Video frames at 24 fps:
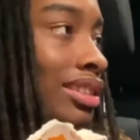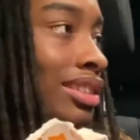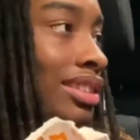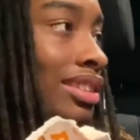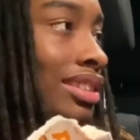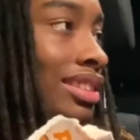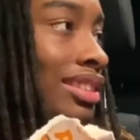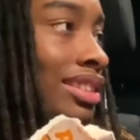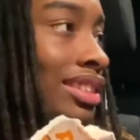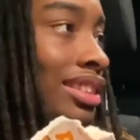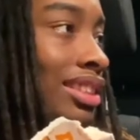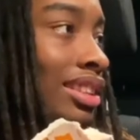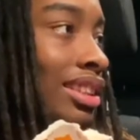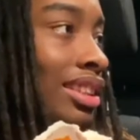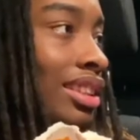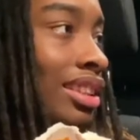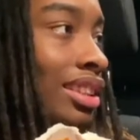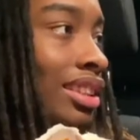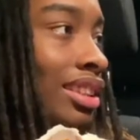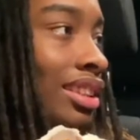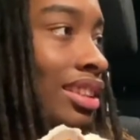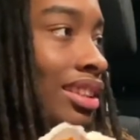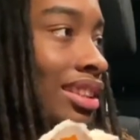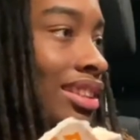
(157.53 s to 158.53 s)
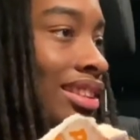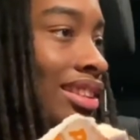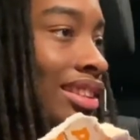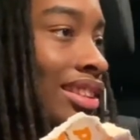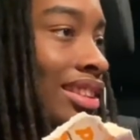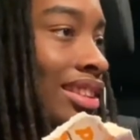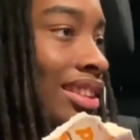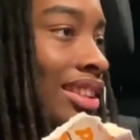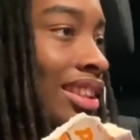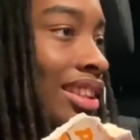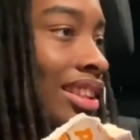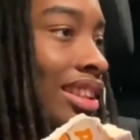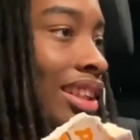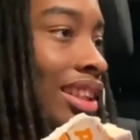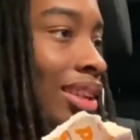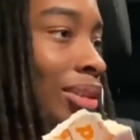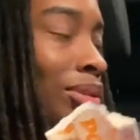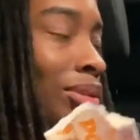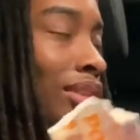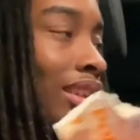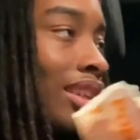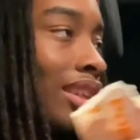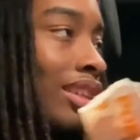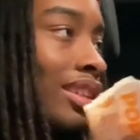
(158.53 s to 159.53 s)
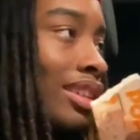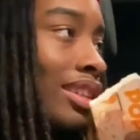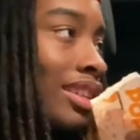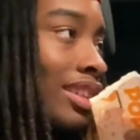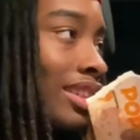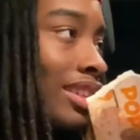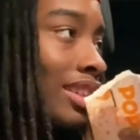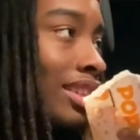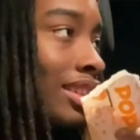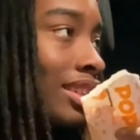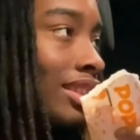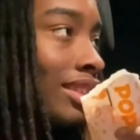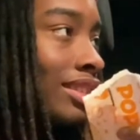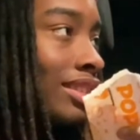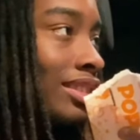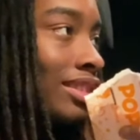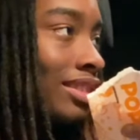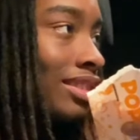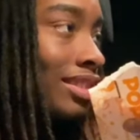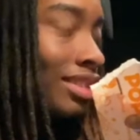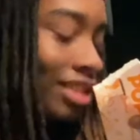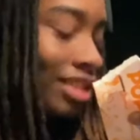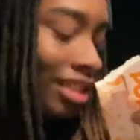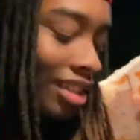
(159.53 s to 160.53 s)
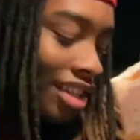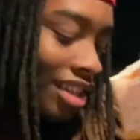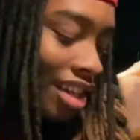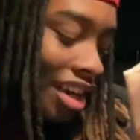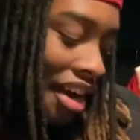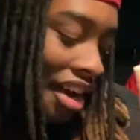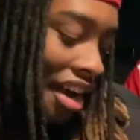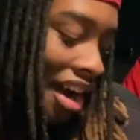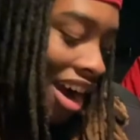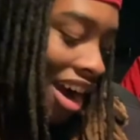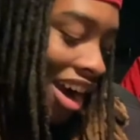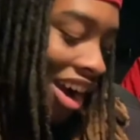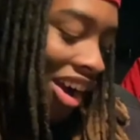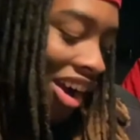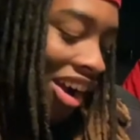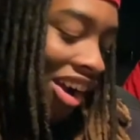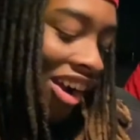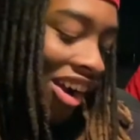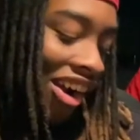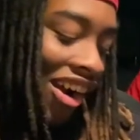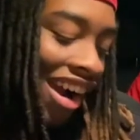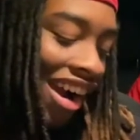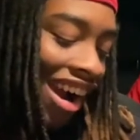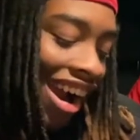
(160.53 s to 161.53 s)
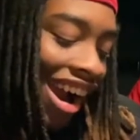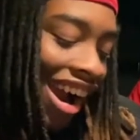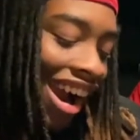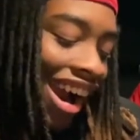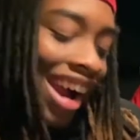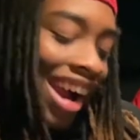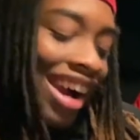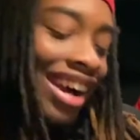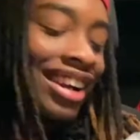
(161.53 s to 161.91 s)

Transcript: (silent)